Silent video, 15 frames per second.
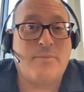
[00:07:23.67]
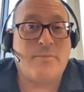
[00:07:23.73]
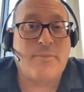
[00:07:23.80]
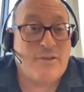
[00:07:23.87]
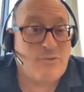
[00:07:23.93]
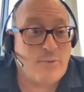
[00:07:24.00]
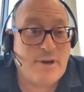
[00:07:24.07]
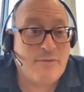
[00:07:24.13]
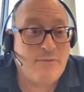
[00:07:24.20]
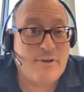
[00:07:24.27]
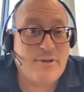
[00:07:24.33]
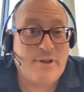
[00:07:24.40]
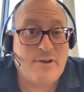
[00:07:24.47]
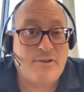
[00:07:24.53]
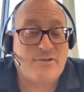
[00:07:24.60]
That's what everyone
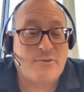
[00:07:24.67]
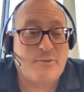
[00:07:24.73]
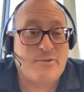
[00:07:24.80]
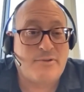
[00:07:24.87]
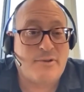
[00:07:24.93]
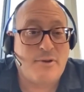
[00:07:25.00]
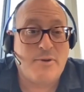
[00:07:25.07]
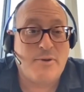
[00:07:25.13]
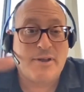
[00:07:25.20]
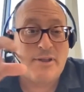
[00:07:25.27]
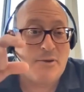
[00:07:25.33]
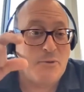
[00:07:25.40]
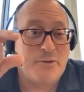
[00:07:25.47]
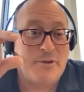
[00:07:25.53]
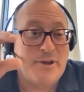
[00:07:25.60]
in the industry was doing. And
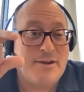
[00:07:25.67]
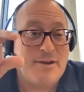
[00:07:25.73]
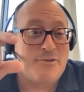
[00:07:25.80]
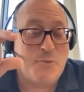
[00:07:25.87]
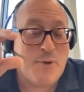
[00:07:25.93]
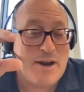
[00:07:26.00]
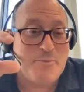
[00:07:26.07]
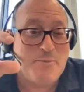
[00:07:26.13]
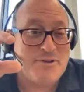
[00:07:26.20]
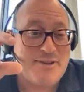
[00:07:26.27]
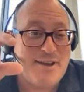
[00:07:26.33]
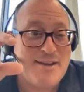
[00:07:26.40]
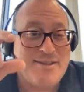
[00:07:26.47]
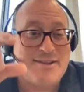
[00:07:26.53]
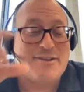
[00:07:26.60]
they were only getting
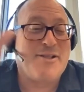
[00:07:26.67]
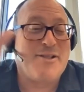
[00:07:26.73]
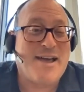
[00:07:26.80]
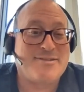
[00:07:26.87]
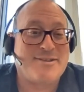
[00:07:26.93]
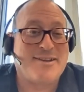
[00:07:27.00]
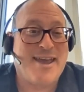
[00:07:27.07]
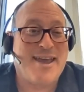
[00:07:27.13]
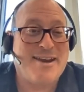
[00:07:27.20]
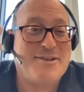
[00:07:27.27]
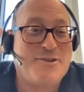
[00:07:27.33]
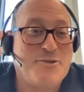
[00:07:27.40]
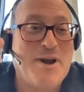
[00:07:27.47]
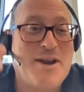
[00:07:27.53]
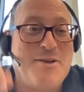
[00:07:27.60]
20%, the classic
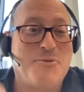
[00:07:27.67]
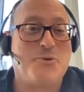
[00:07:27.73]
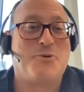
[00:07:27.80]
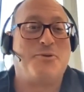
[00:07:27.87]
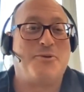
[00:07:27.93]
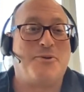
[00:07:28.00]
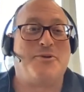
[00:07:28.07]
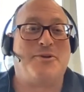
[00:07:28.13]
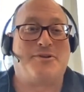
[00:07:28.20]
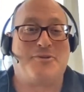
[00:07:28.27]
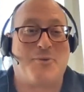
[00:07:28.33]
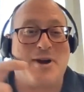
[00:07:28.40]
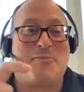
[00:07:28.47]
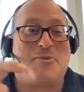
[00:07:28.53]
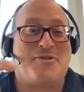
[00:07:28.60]
80-20 rule. Only
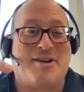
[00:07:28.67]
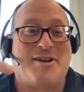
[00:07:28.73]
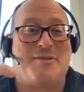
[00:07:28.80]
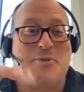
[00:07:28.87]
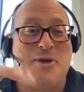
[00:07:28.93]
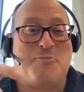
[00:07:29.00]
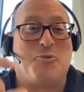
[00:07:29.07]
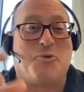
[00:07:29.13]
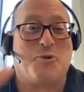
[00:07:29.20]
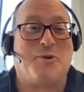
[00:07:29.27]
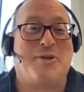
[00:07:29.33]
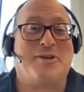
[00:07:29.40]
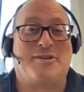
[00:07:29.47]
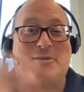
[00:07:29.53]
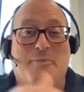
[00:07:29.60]
20% of the people were
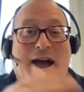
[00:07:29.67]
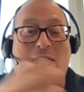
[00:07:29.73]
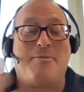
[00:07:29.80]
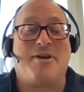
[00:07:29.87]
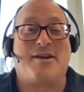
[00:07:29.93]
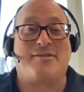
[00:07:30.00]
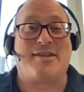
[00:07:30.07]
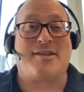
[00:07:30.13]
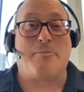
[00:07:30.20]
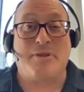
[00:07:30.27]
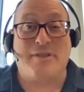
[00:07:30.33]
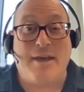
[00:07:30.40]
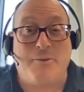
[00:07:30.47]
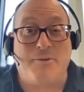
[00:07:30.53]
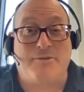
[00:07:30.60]
willing to buy because of that.
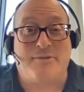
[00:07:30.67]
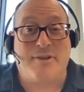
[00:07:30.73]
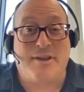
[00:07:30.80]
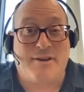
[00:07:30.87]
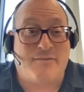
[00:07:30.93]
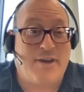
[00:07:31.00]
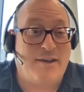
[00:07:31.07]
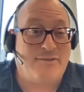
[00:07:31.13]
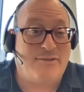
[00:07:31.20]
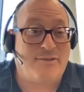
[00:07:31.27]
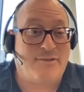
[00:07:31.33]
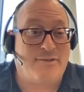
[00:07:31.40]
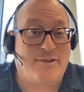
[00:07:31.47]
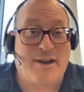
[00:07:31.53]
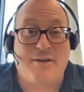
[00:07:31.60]
But that was the
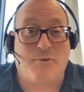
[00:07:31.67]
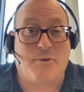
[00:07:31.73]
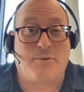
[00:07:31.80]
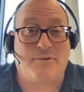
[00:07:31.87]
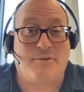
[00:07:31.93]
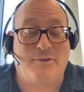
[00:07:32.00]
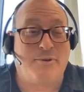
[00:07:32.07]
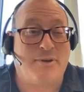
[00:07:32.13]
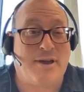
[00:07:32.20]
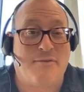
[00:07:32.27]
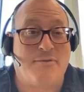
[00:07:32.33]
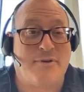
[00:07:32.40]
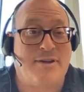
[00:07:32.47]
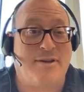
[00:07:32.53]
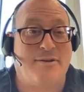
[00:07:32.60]
innovations that everyone was doing
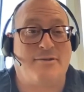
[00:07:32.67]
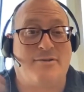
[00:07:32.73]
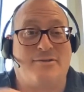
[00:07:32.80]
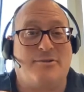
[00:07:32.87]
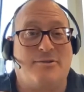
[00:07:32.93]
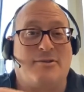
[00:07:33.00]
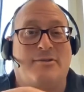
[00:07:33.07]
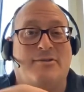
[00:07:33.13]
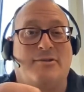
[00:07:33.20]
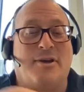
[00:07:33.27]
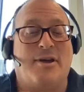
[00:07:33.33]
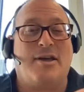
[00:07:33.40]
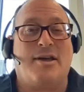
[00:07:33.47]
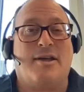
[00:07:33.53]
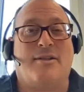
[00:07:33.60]
every year, just doing these
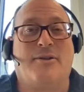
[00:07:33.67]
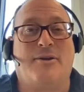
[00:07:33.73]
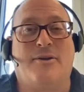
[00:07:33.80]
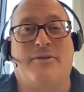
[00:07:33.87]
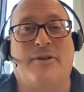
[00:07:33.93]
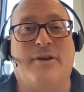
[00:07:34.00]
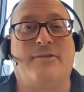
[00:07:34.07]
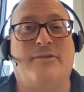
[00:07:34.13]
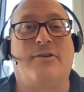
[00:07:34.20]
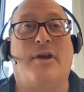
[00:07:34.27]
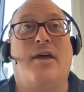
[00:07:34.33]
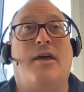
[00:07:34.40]
little things.